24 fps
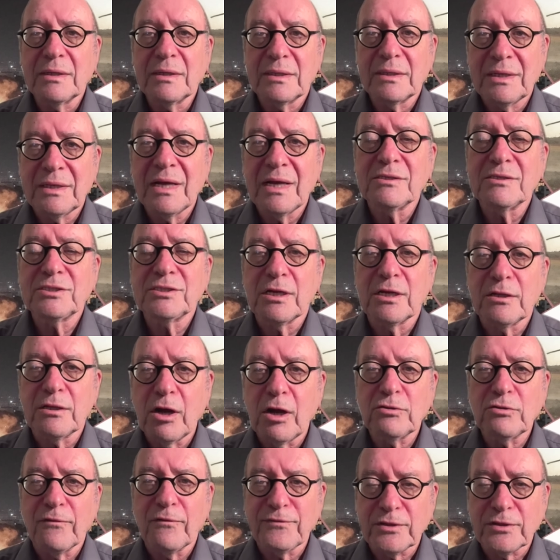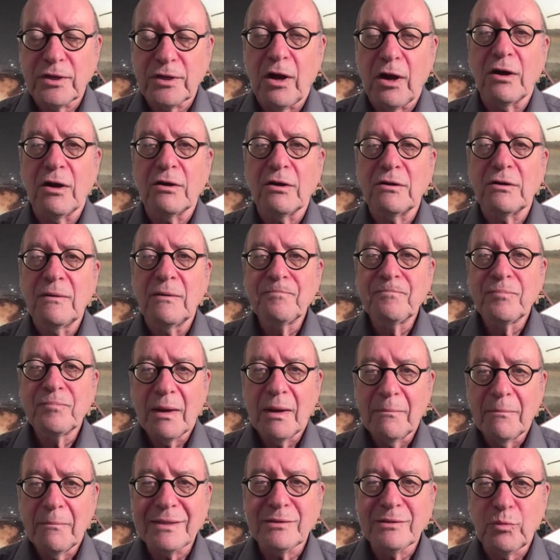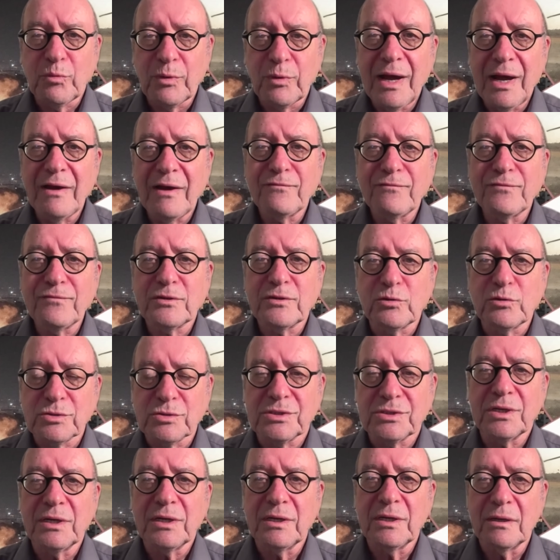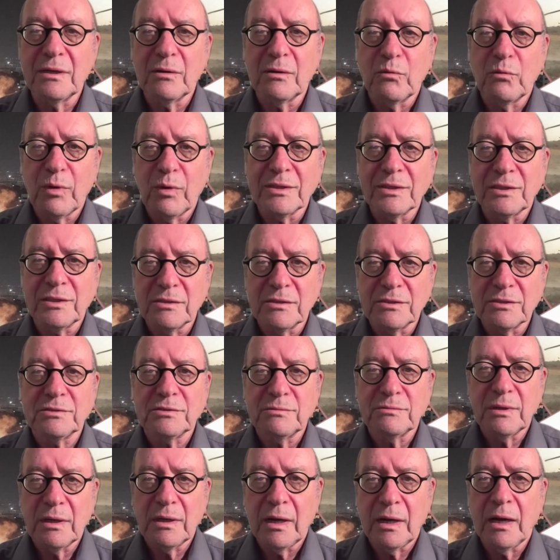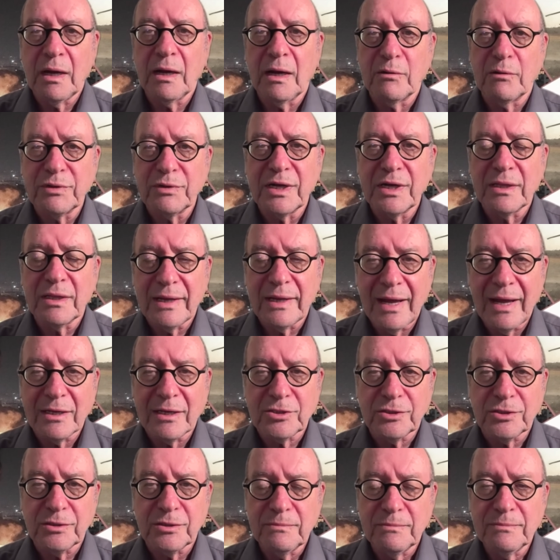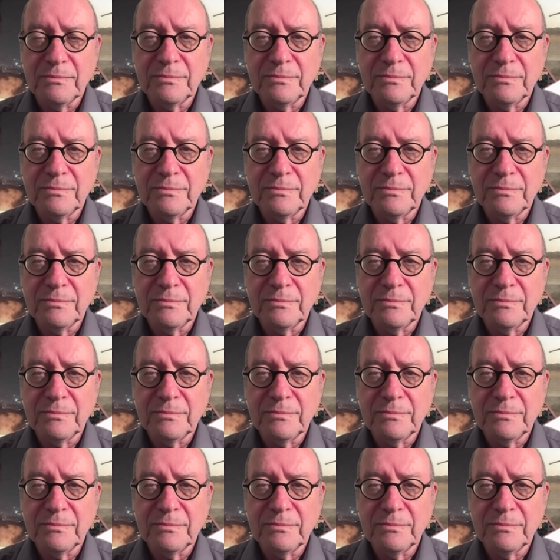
there's a lot of talk, but we have to see whether there's real action.